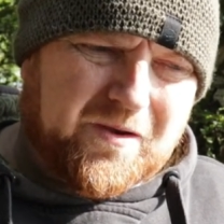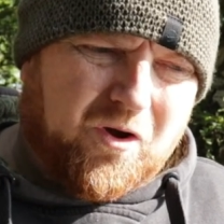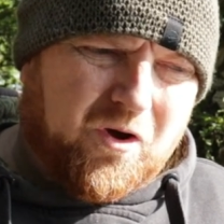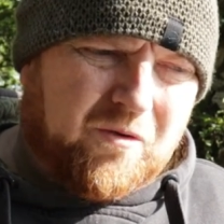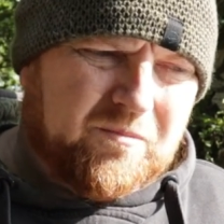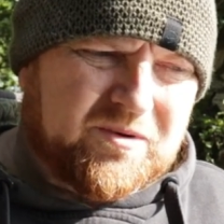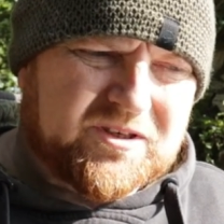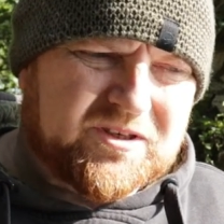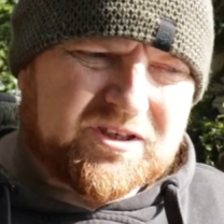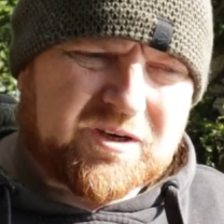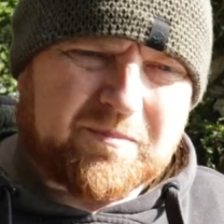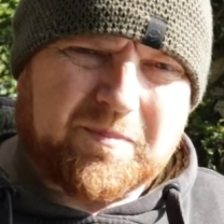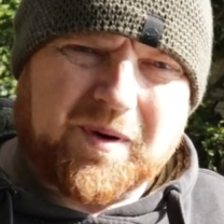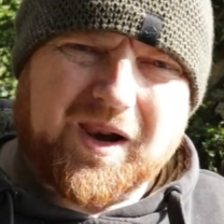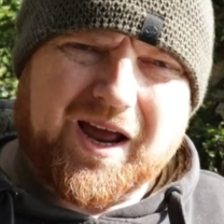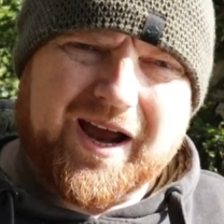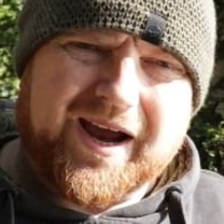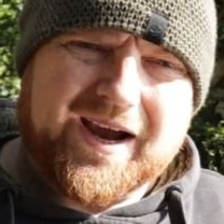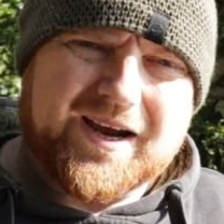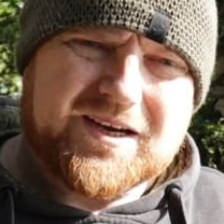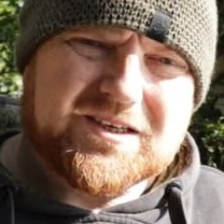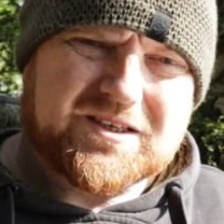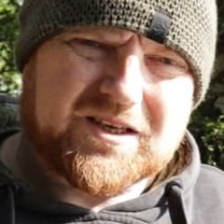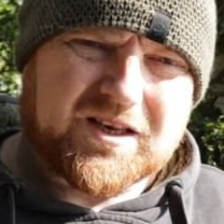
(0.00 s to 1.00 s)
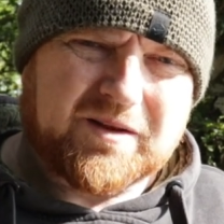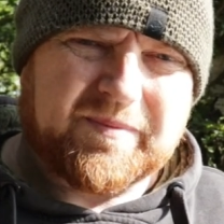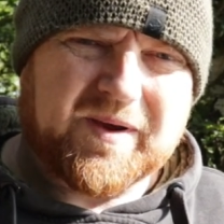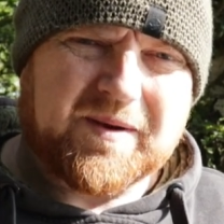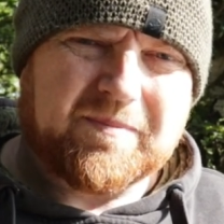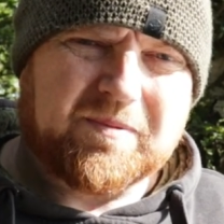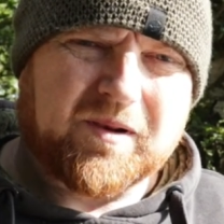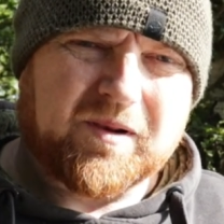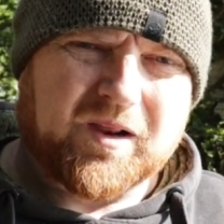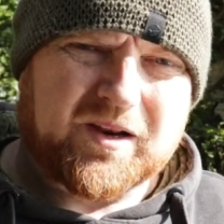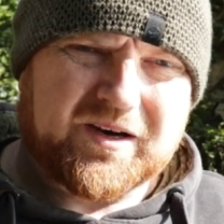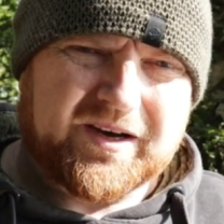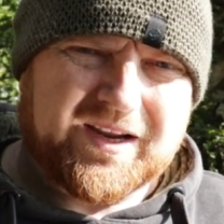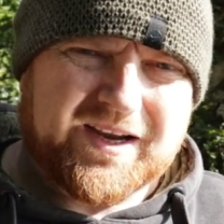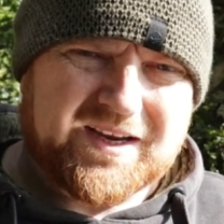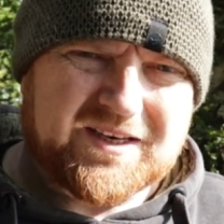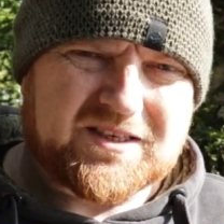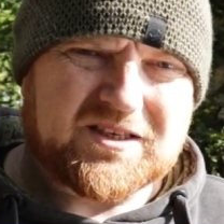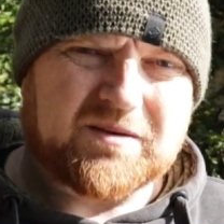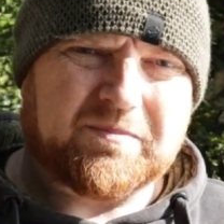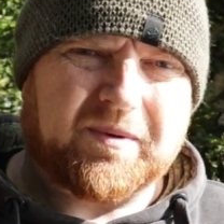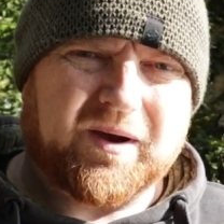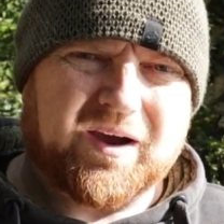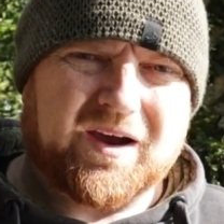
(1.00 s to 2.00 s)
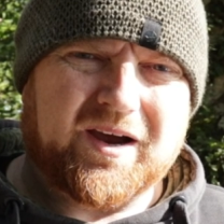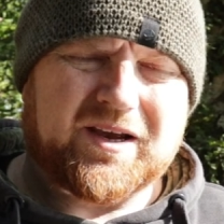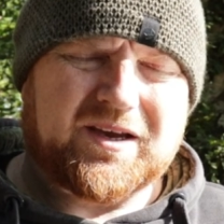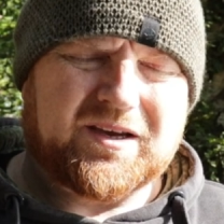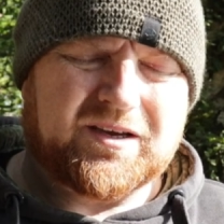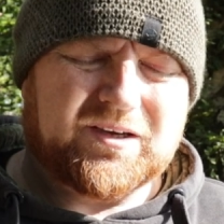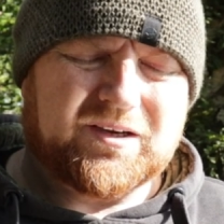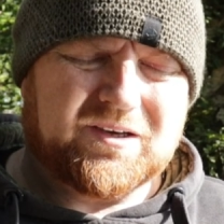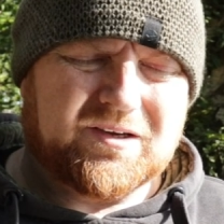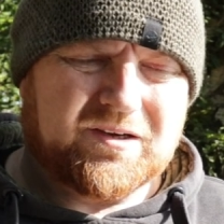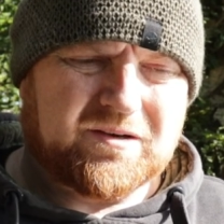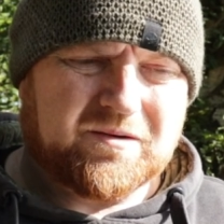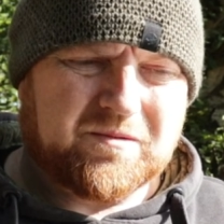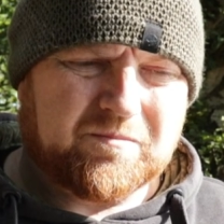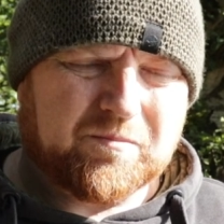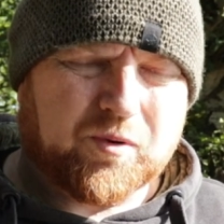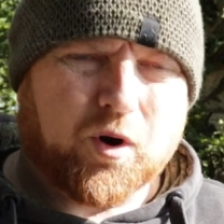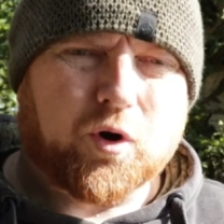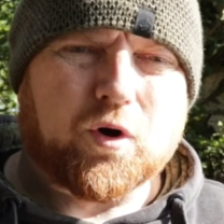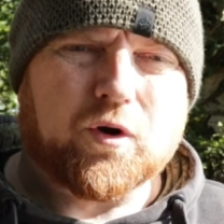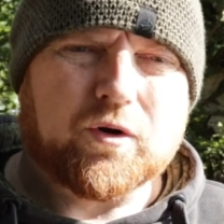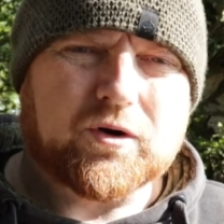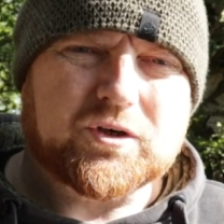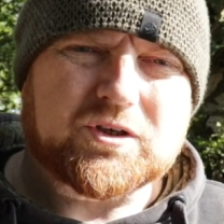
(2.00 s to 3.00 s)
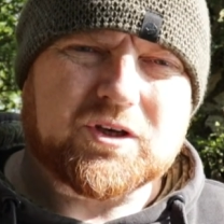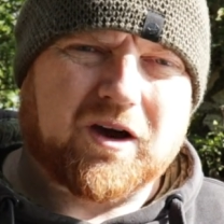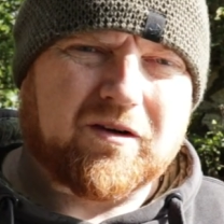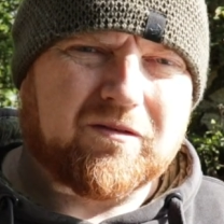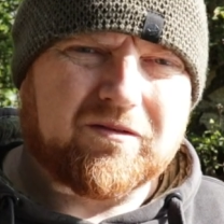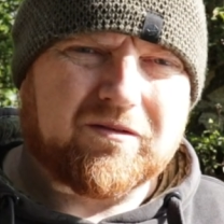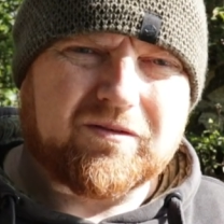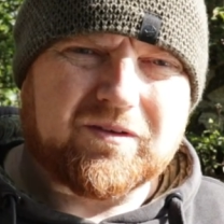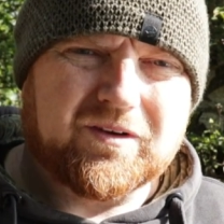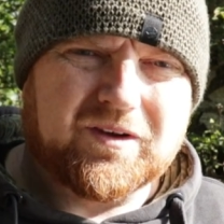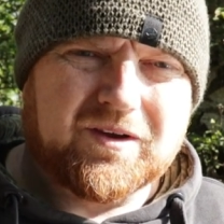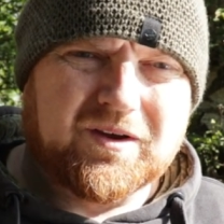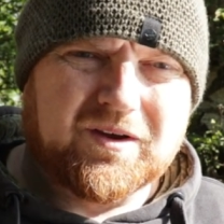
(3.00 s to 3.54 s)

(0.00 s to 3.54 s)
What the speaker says: all my suppliers and the people I need to buy products of,